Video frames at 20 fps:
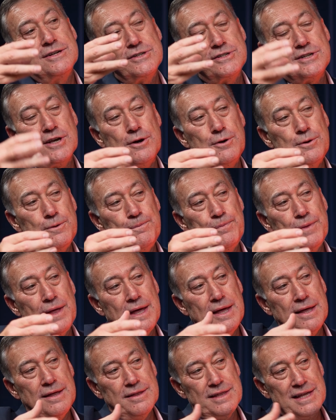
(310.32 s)
So
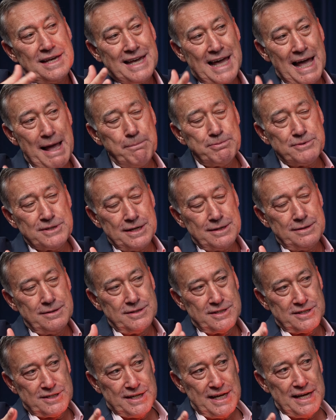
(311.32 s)
the
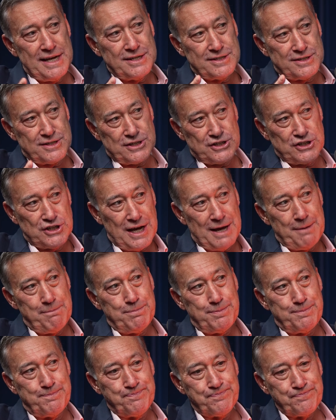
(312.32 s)
captain steers the
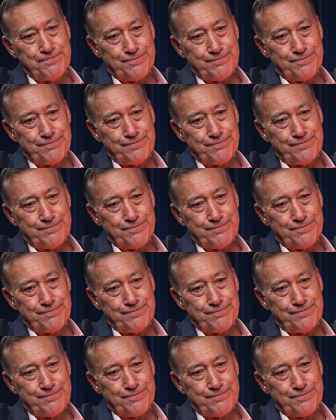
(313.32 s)
ship